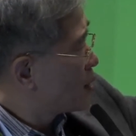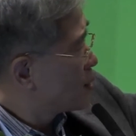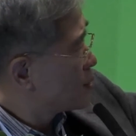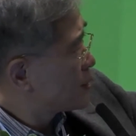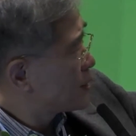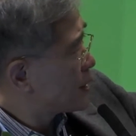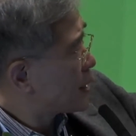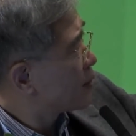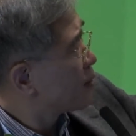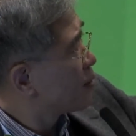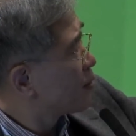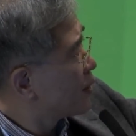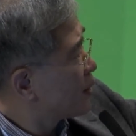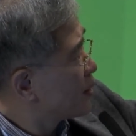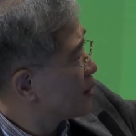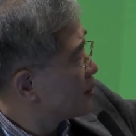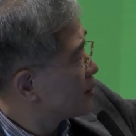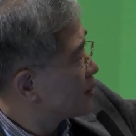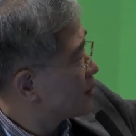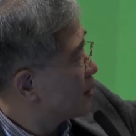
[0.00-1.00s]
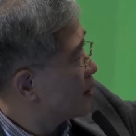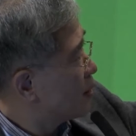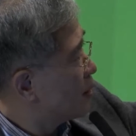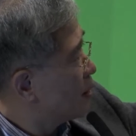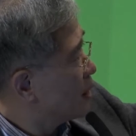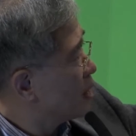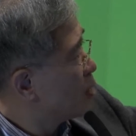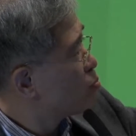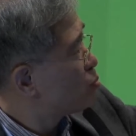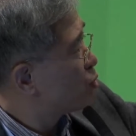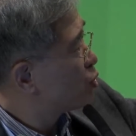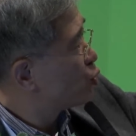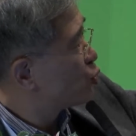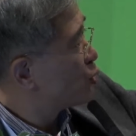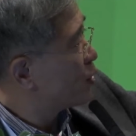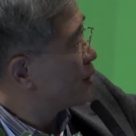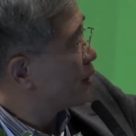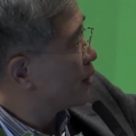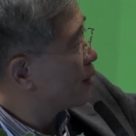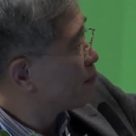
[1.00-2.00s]
second thing is input
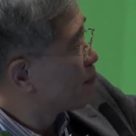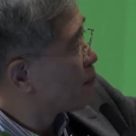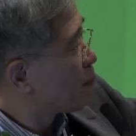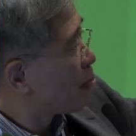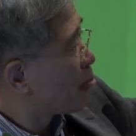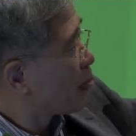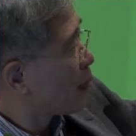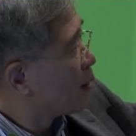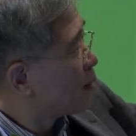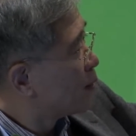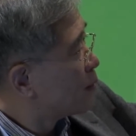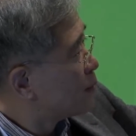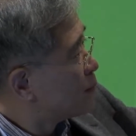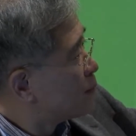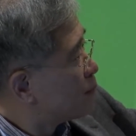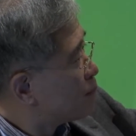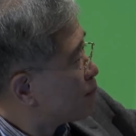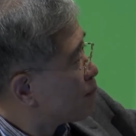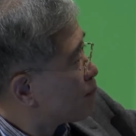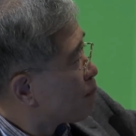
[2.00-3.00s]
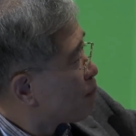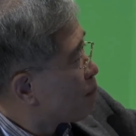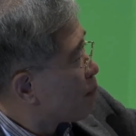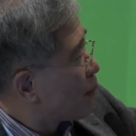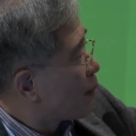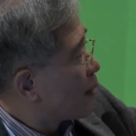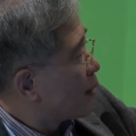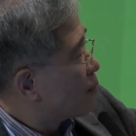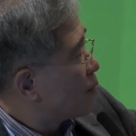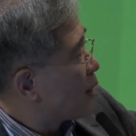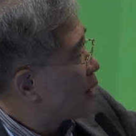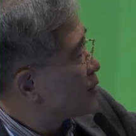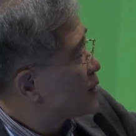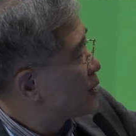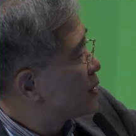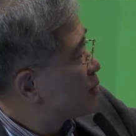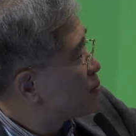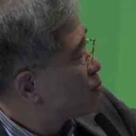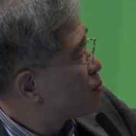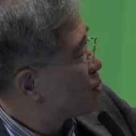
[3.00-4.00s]
sharing.
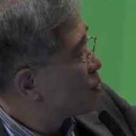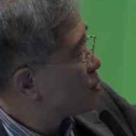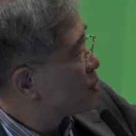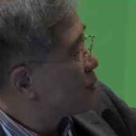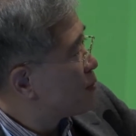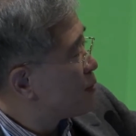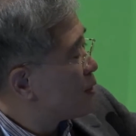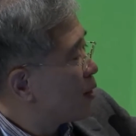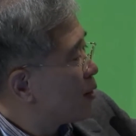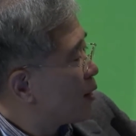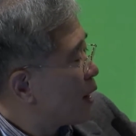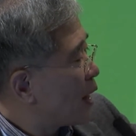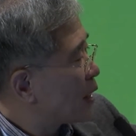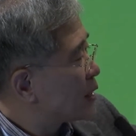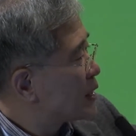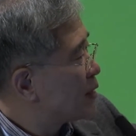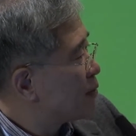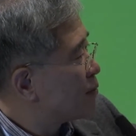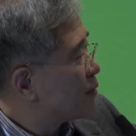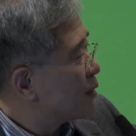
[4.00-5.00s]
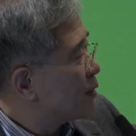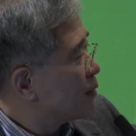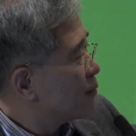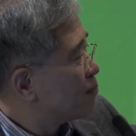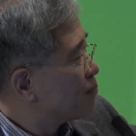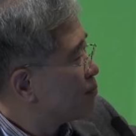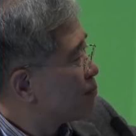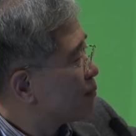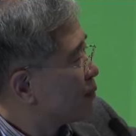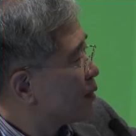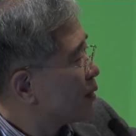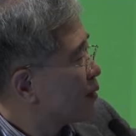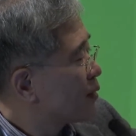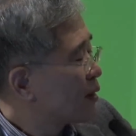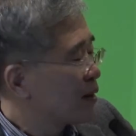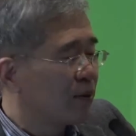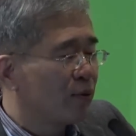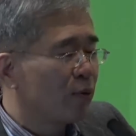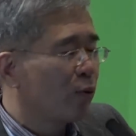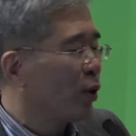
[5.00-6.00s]
Density of productive activity.
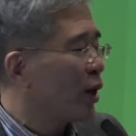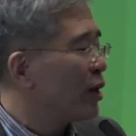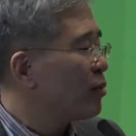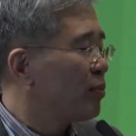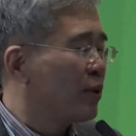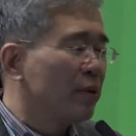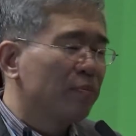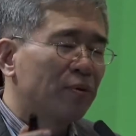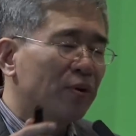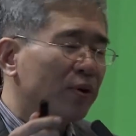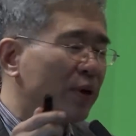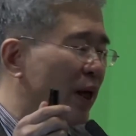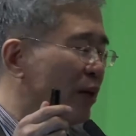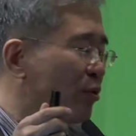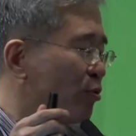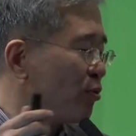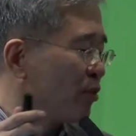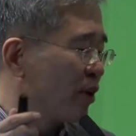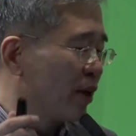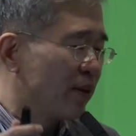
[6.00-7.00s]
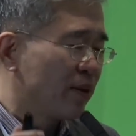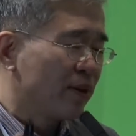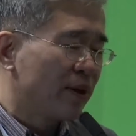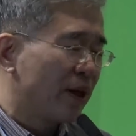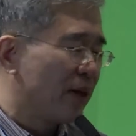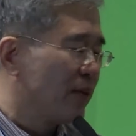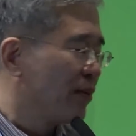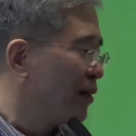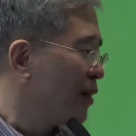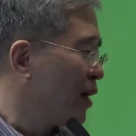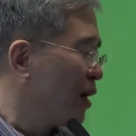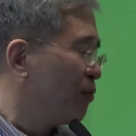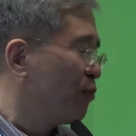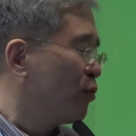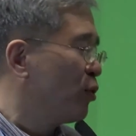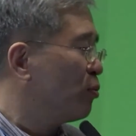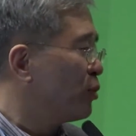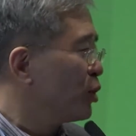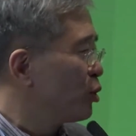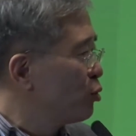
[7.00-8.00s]
Okay, when people get together and they
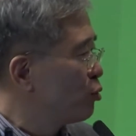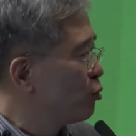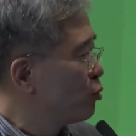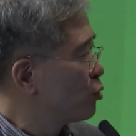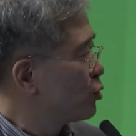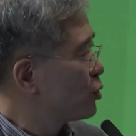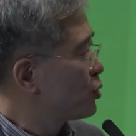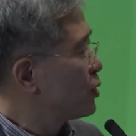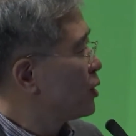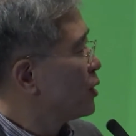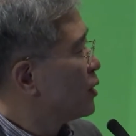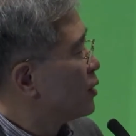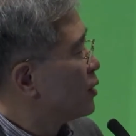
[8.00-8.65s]
form a huge